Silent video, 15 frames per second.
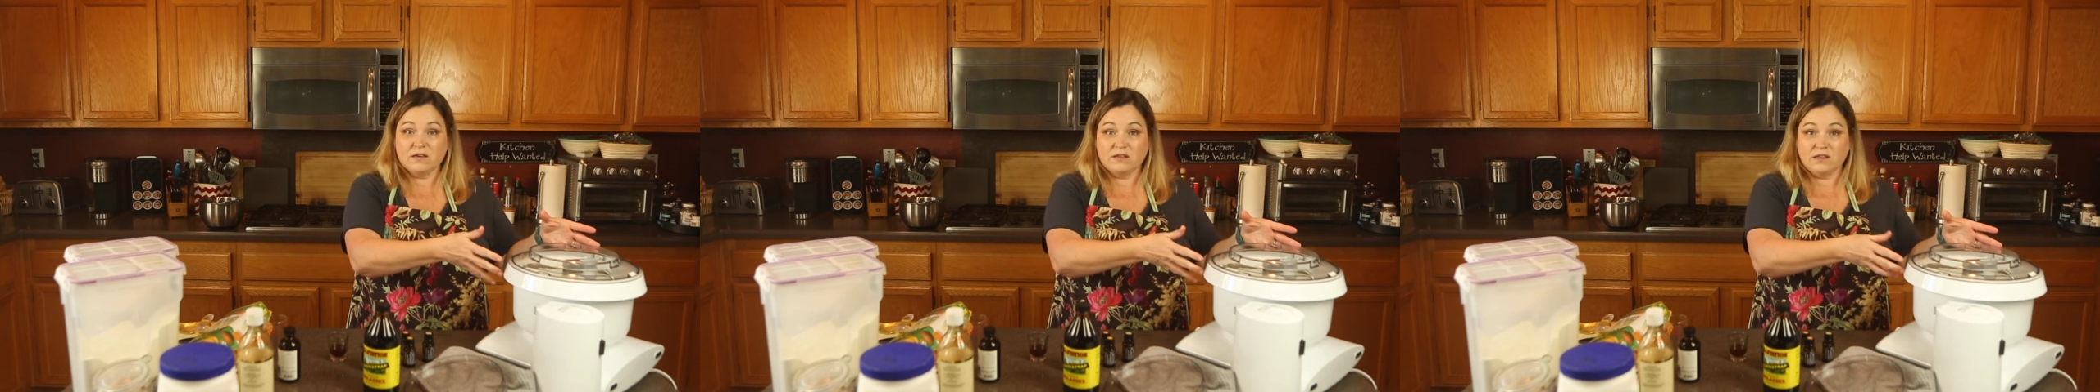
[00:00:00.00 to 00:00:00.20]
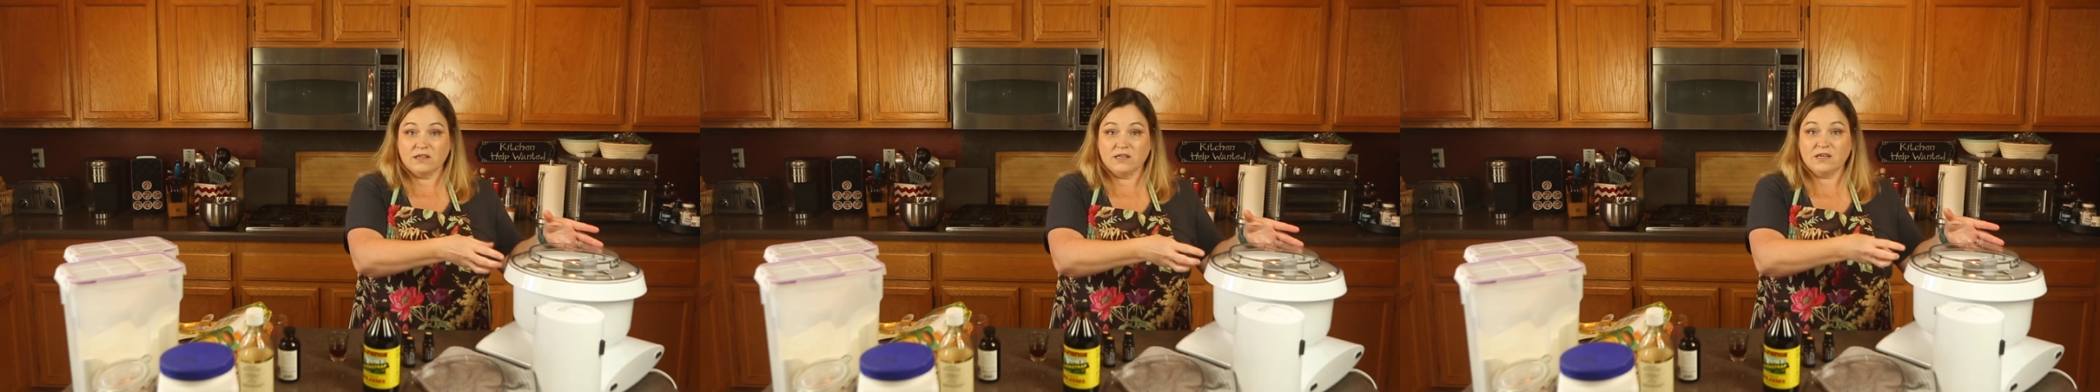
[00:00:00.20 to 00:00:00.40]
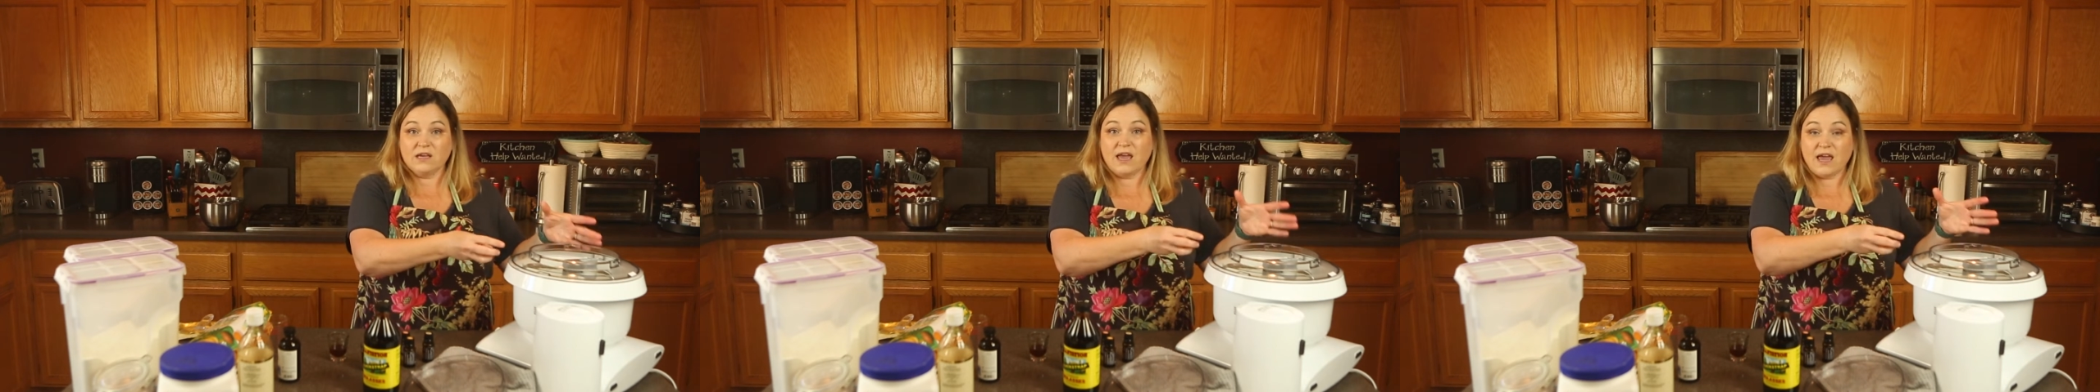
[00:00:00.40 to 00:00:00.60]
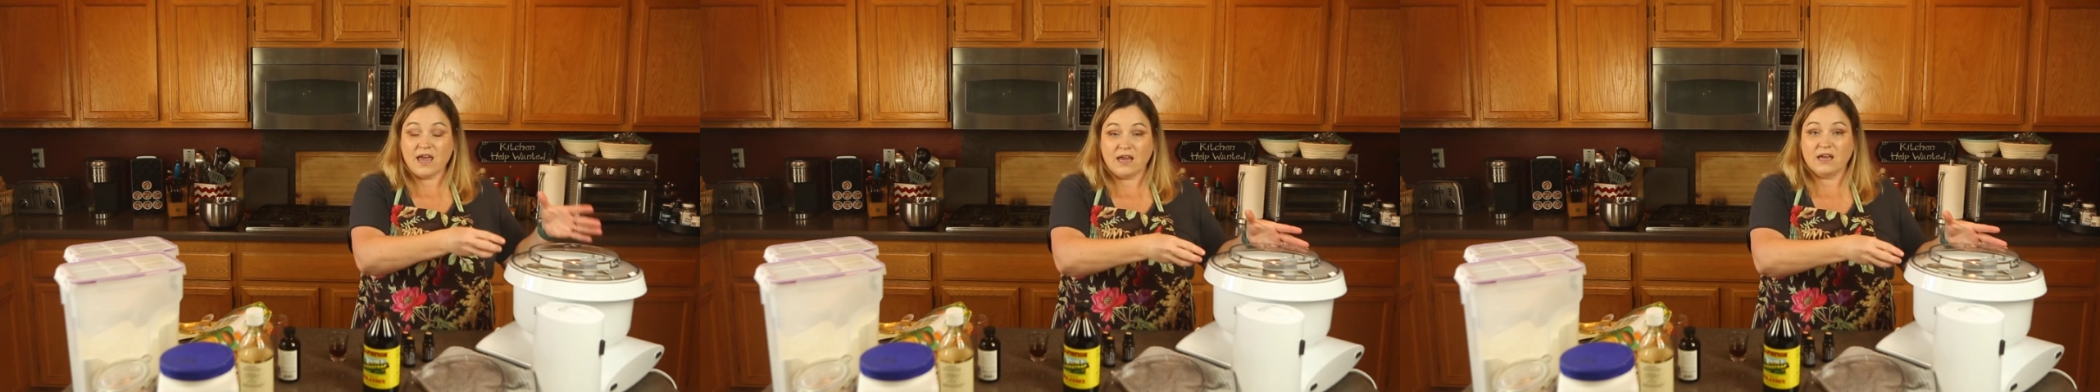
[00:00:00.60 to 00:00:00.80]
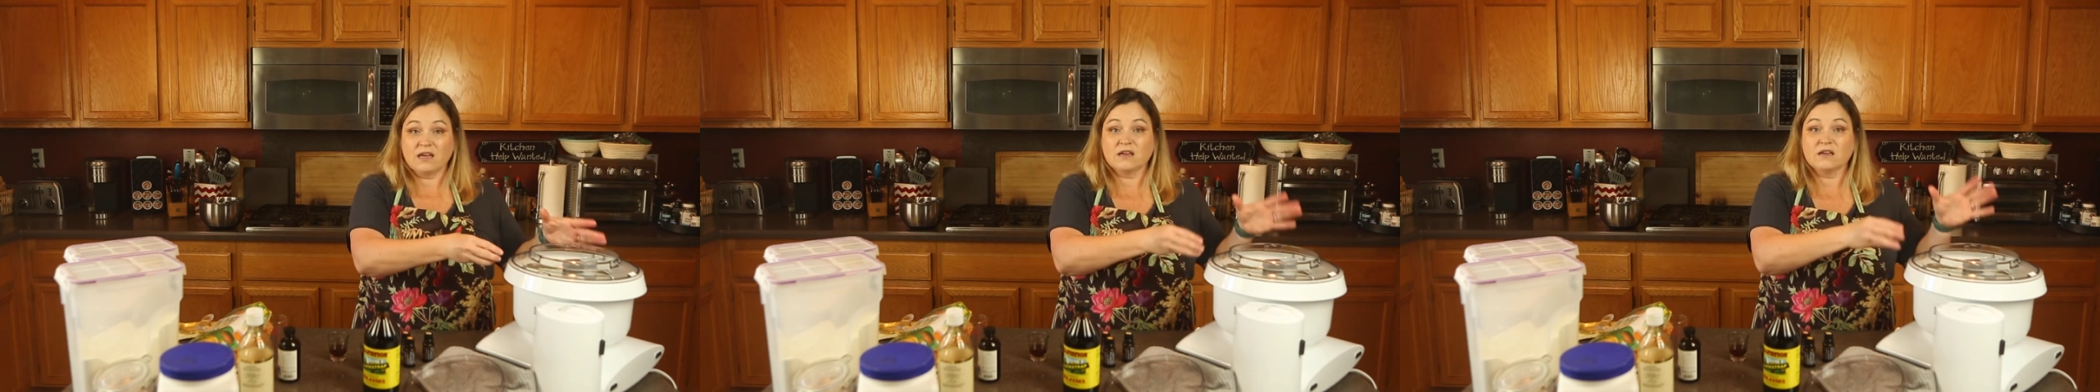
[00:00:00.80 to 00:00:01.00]
the
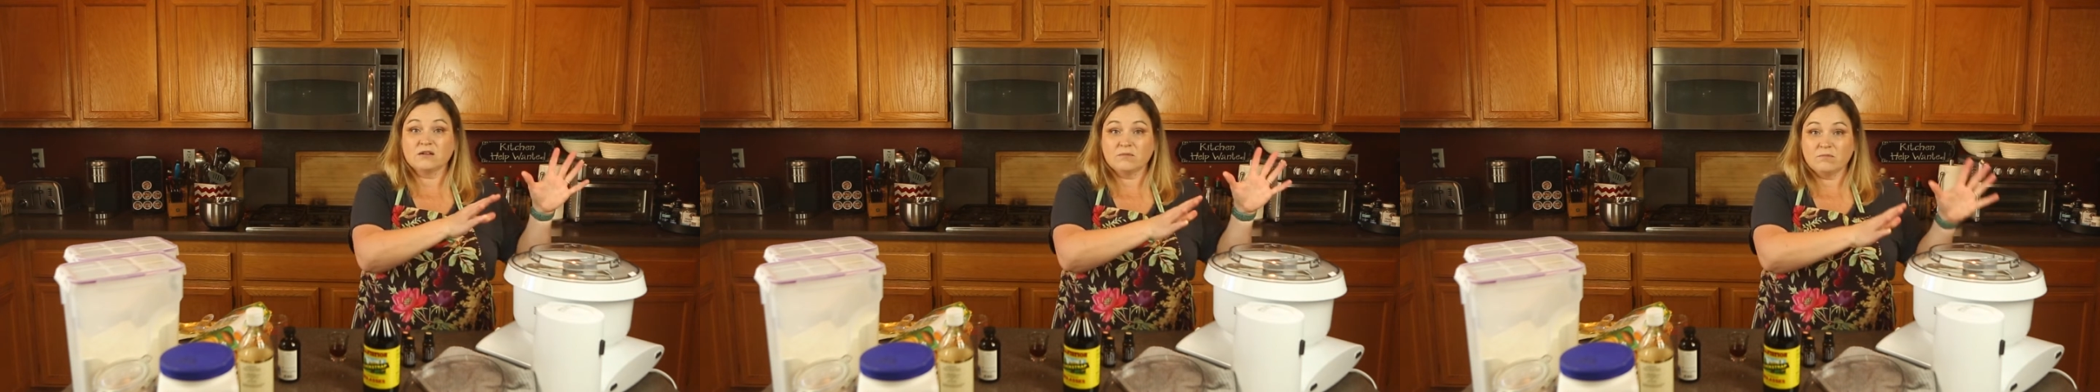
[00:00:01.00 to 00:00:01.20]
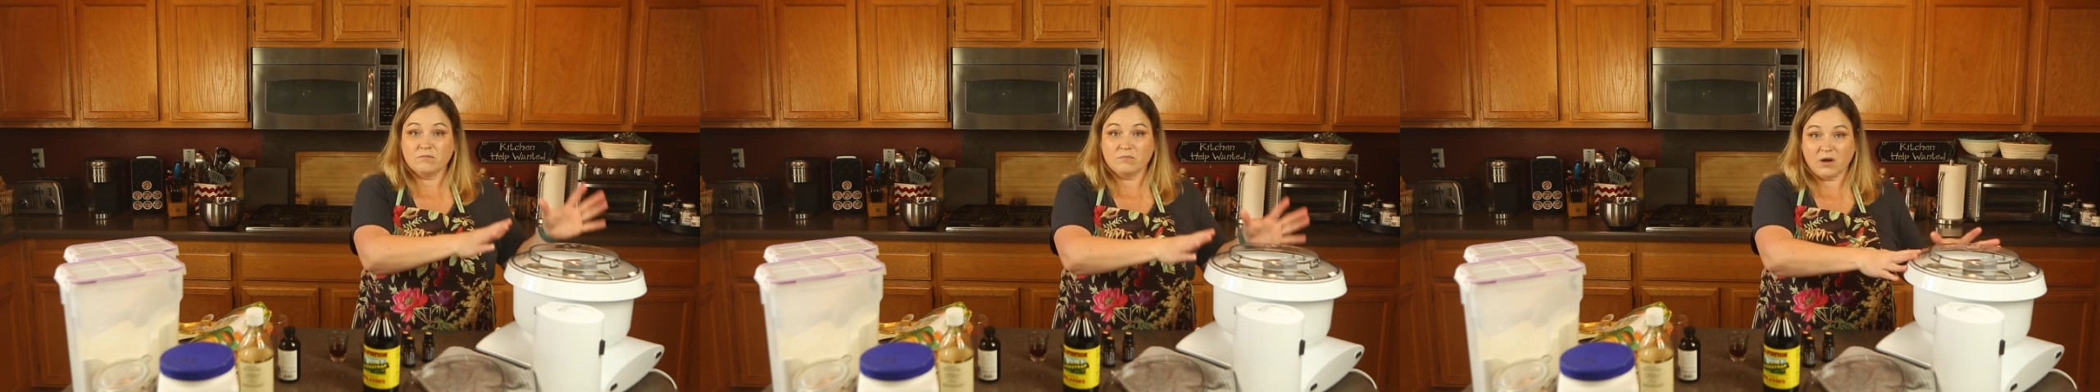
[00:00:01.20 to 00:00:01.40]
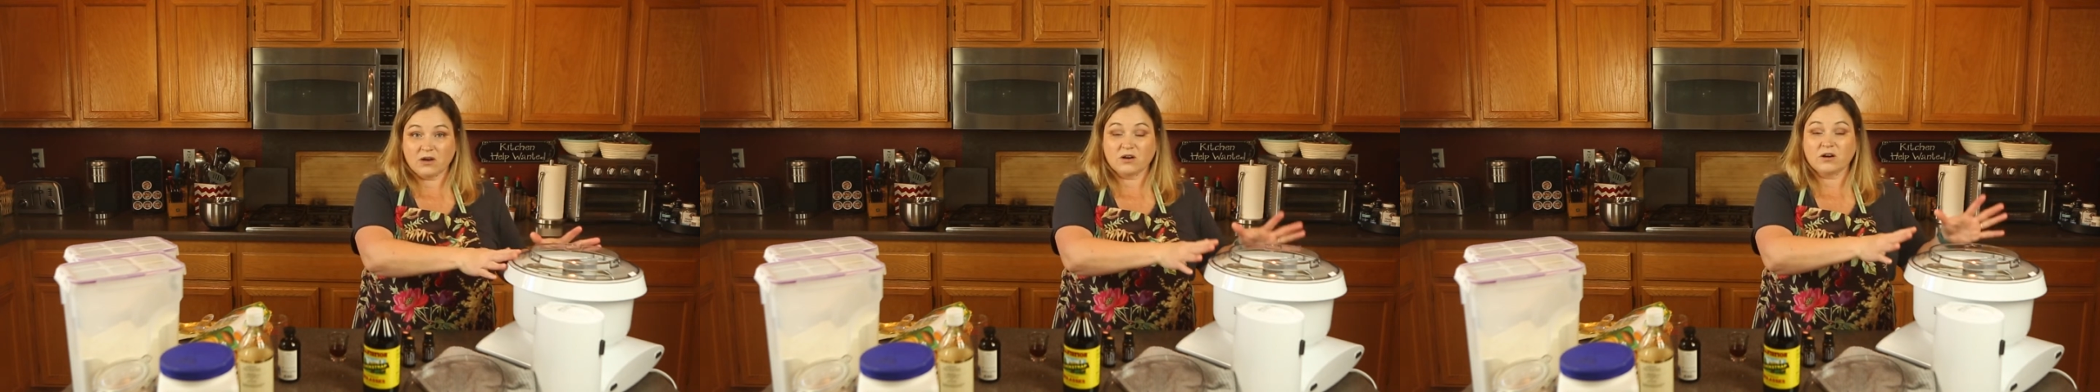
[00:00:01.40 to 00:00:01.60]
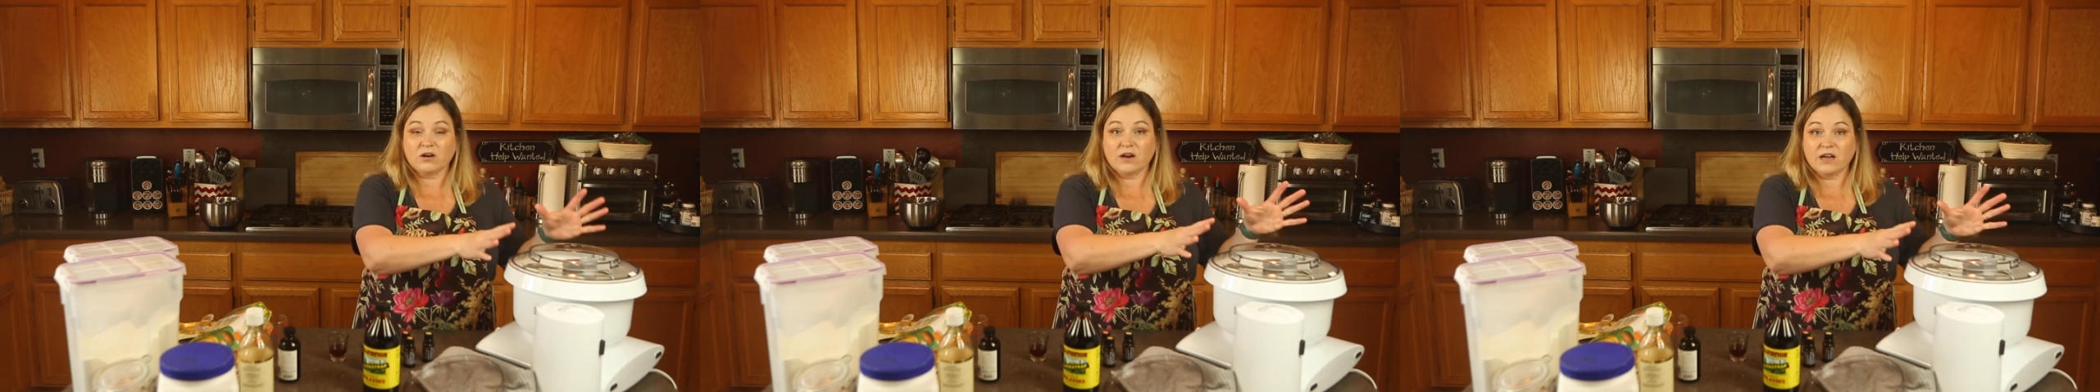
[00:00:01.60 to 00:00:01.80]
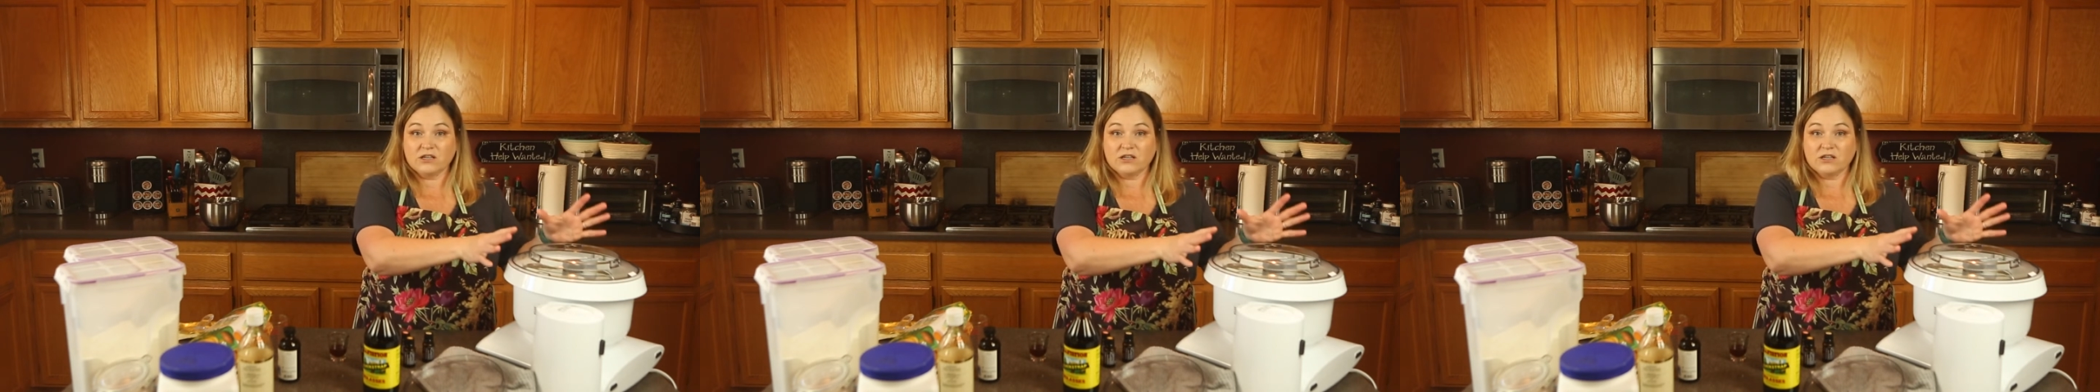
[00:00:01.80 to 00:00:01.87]
egg, butter,